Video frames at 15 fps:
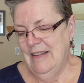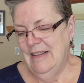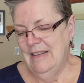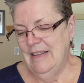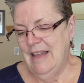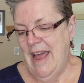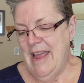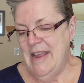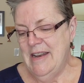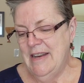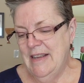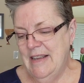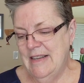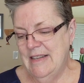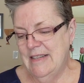Light,
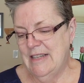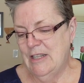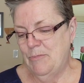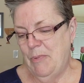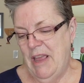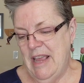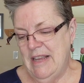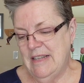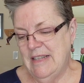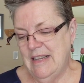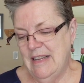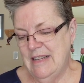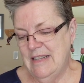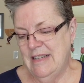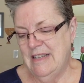
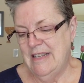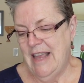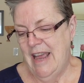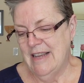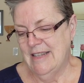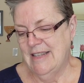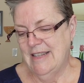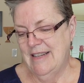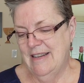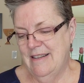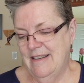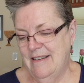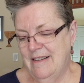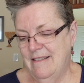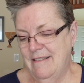space, zest,
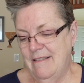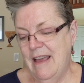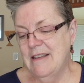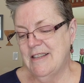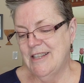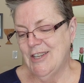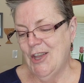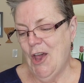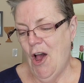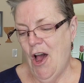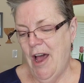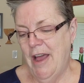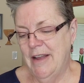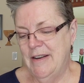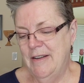that's
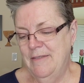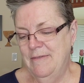God.